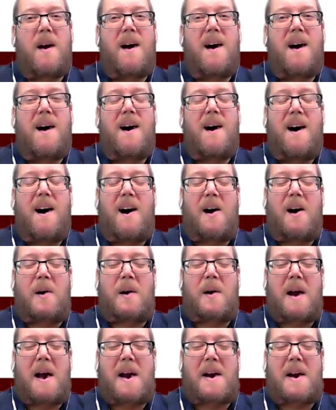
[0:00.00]
All right.
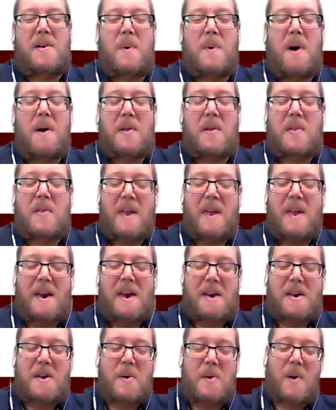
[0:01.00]
Well, thank you,
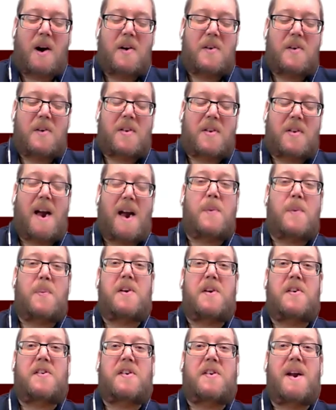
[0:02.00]
Lars. I
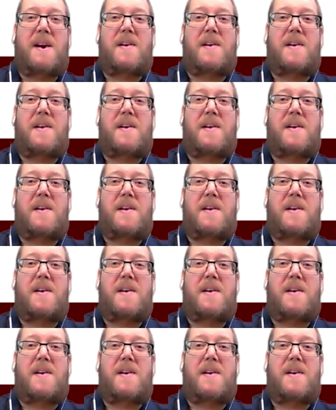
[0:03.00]
appreciate it.